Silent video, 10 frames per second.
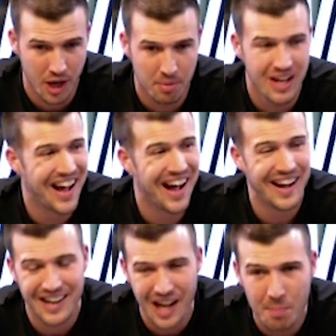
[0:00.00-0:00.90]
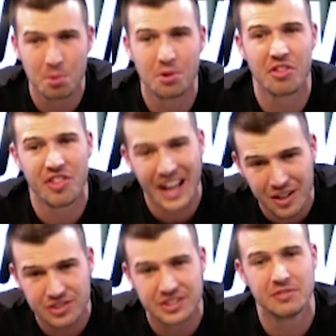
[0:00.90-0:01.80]
up a couple
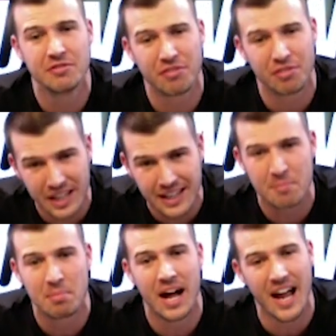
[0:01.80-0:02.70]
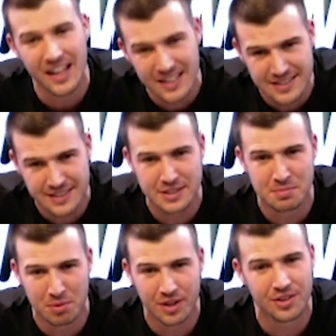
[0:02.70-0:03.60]
thousand freaking policies,
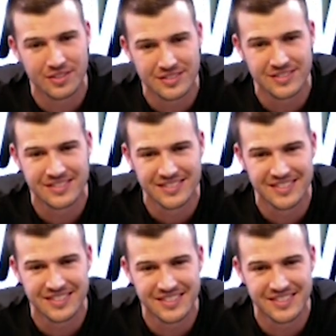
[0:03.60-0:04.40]
bro. Yeah,